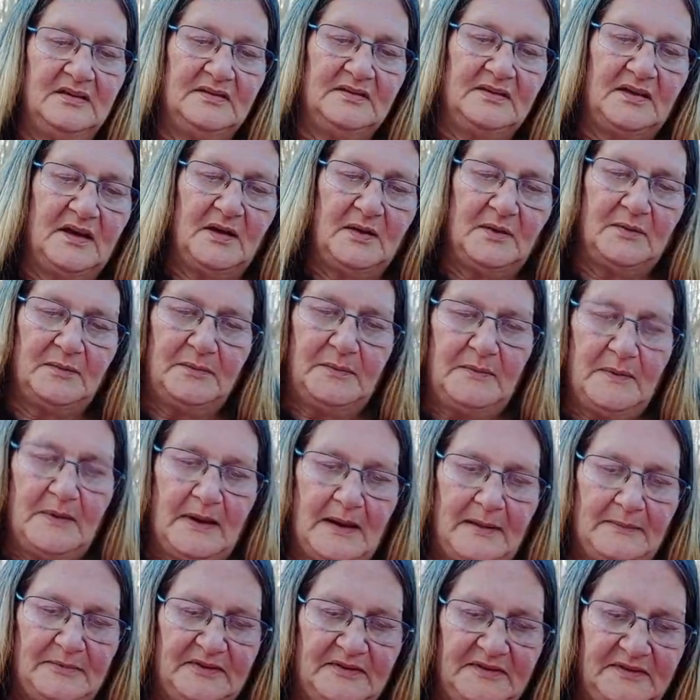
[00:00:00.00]
So
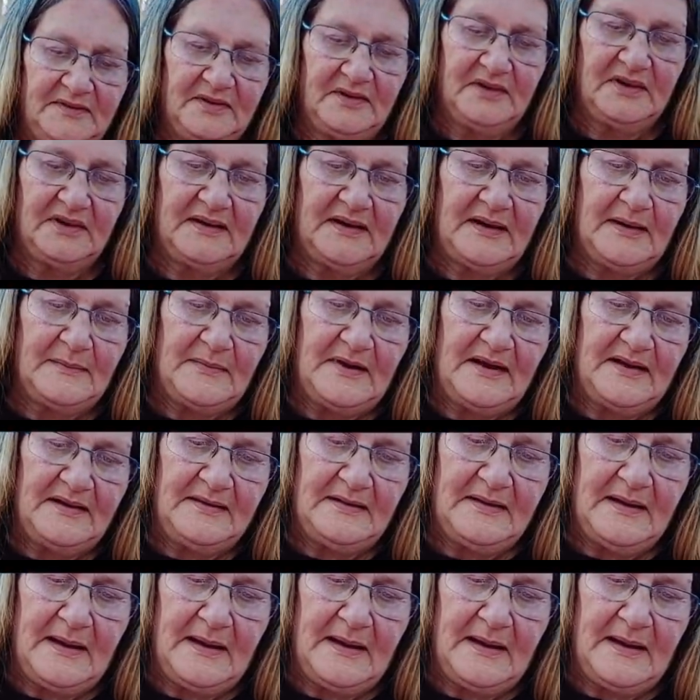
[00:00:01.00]
I'm just going to cut my